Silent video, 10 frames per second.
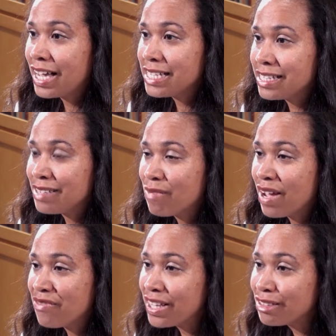I did
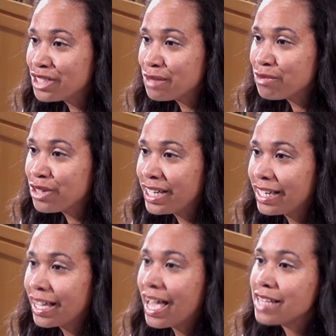my fellowship
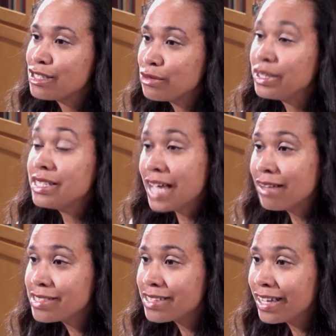training at SUNY
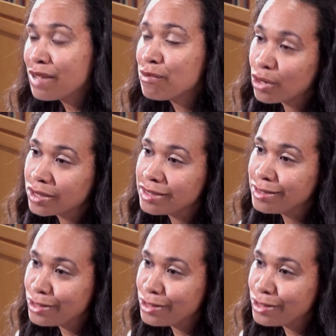Downstate in Brooklyn,